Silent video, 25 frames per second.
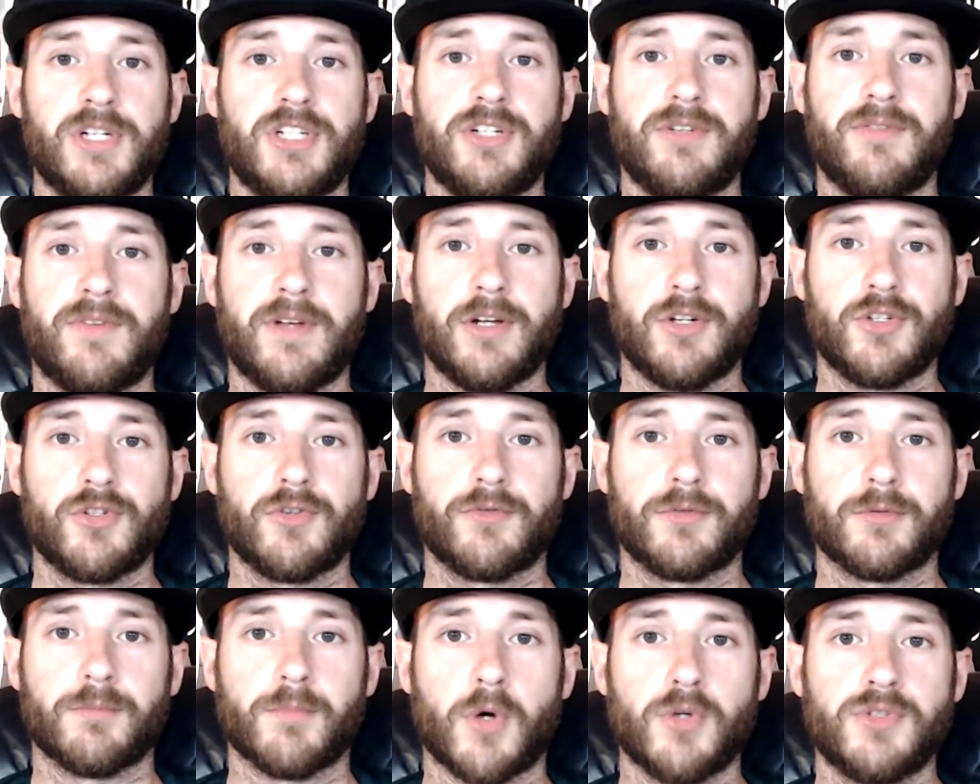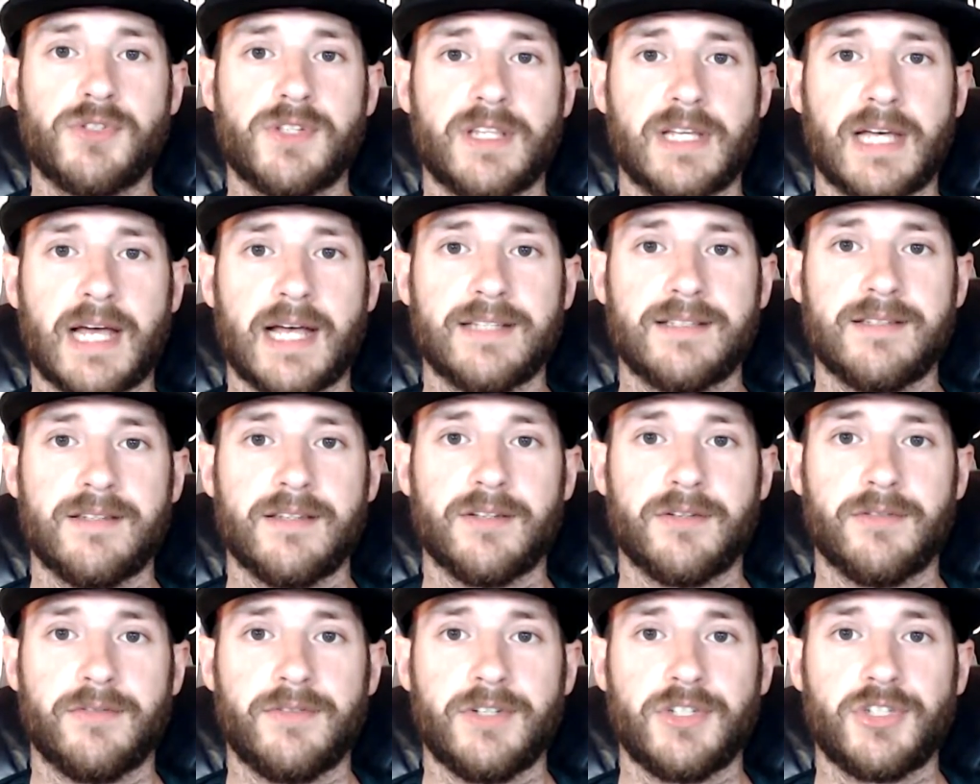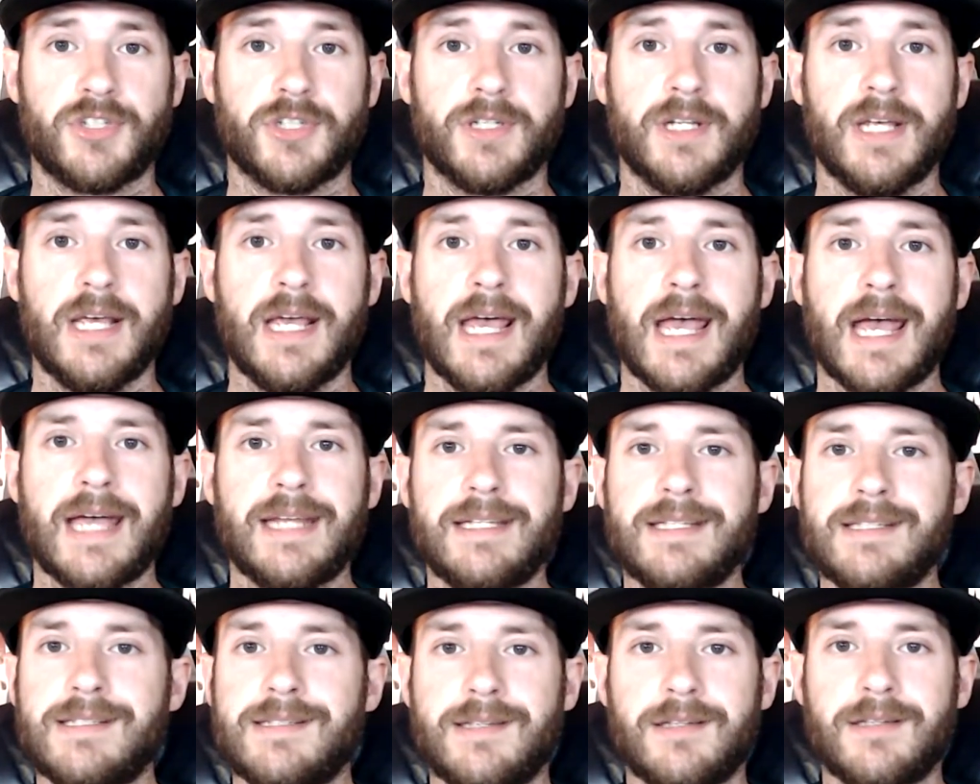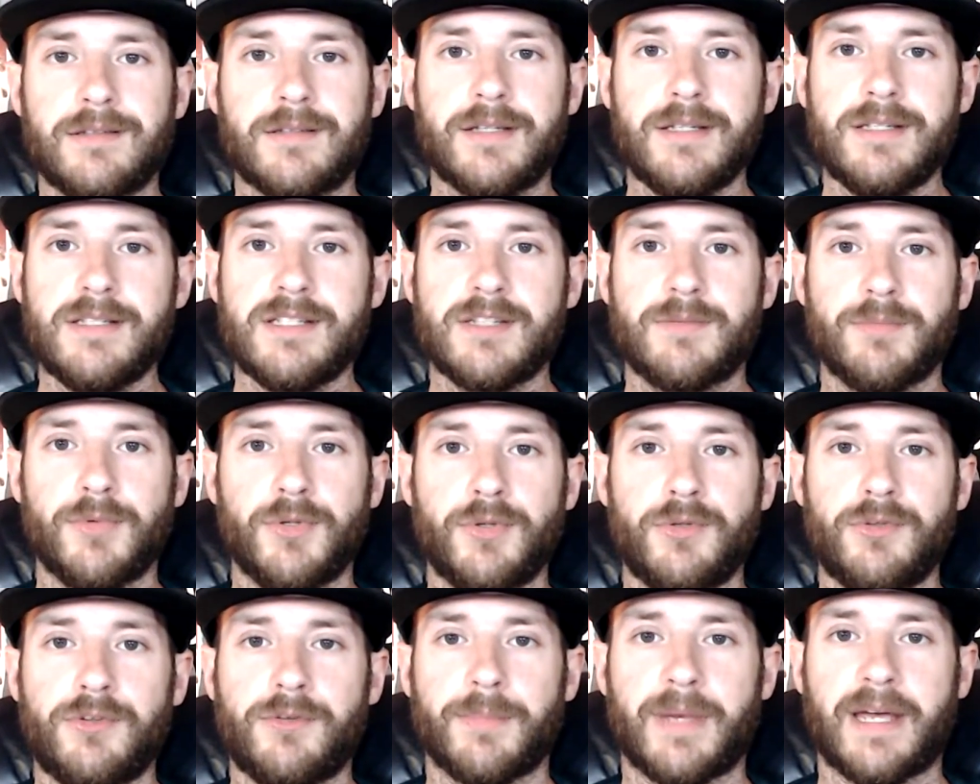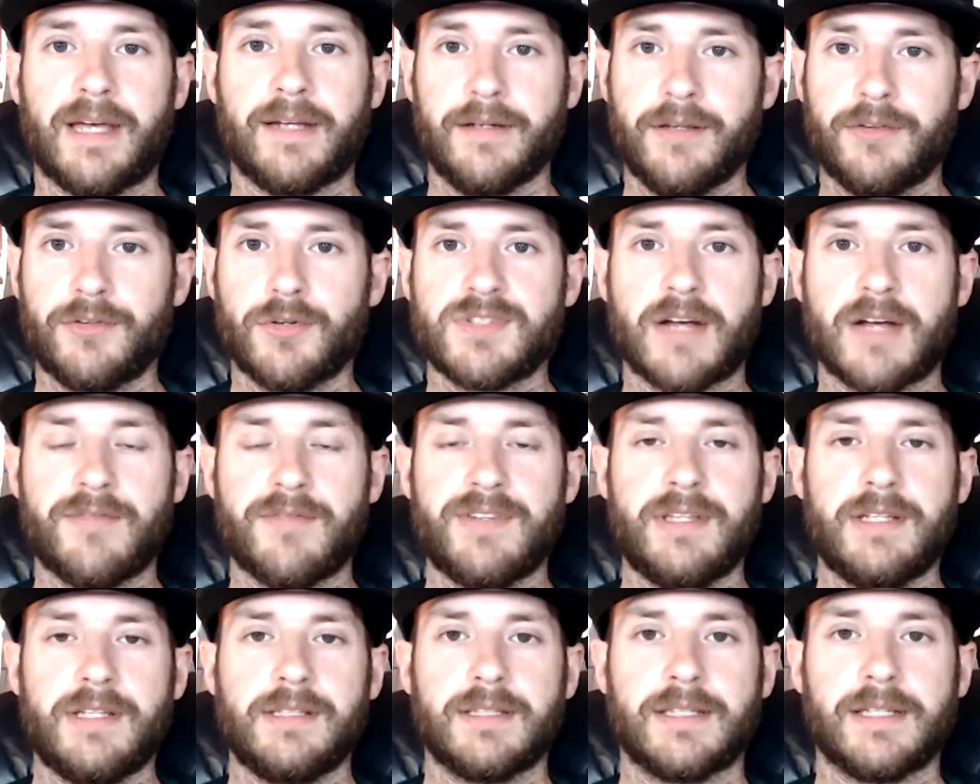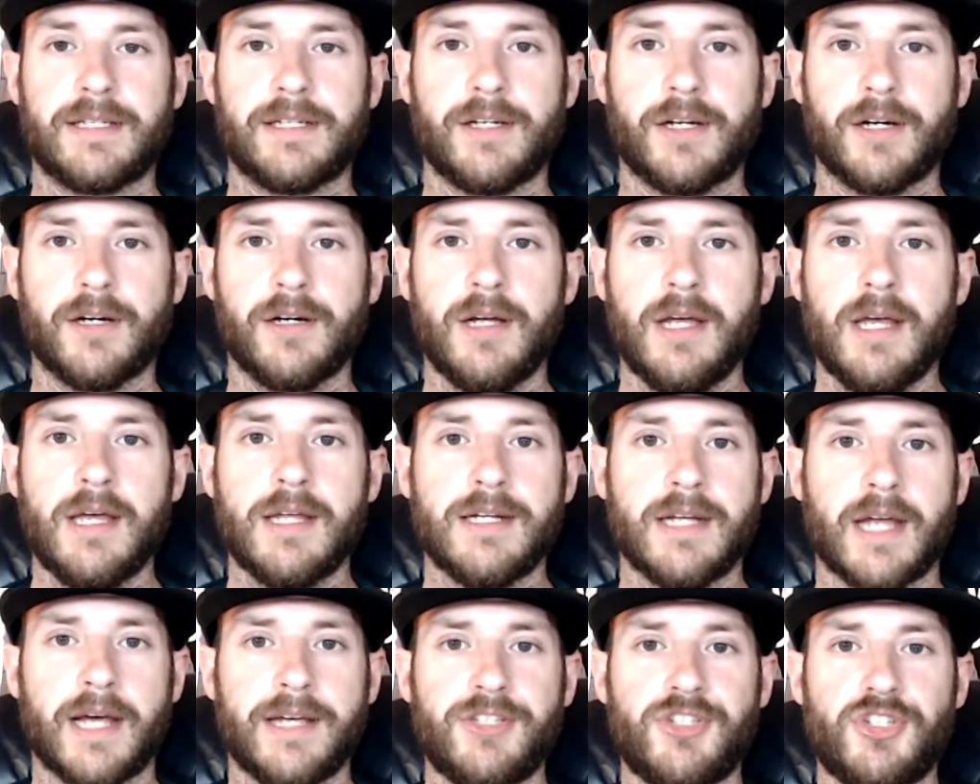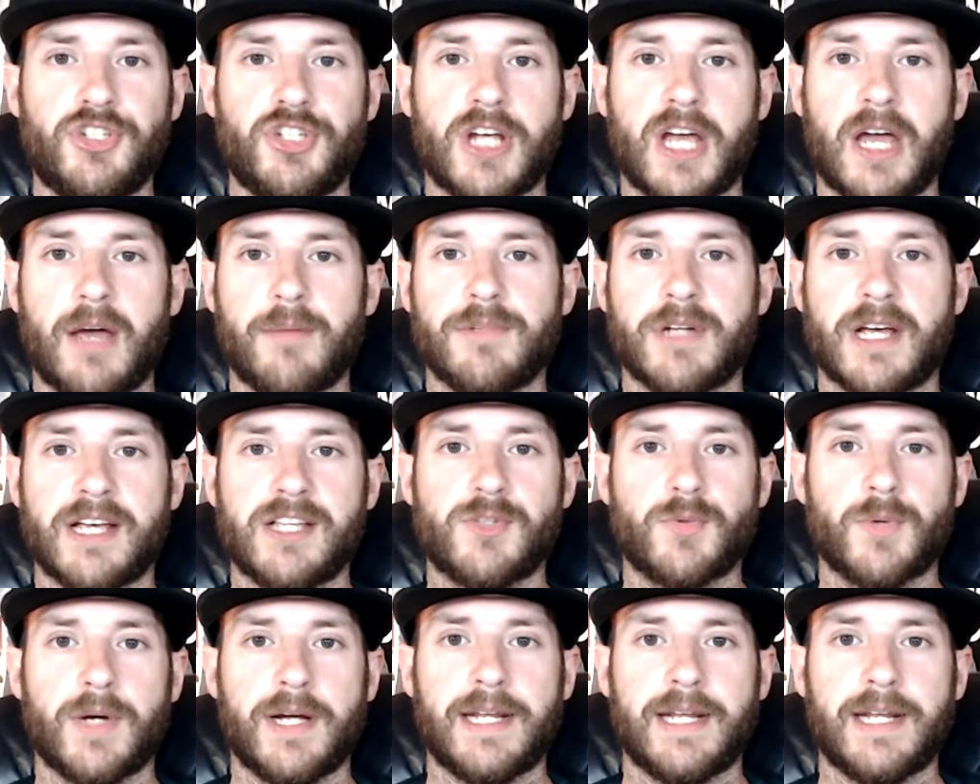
advantage over most of the guys in the division, and he's silky smooth, man. He throws everything linear, nice jab, nice right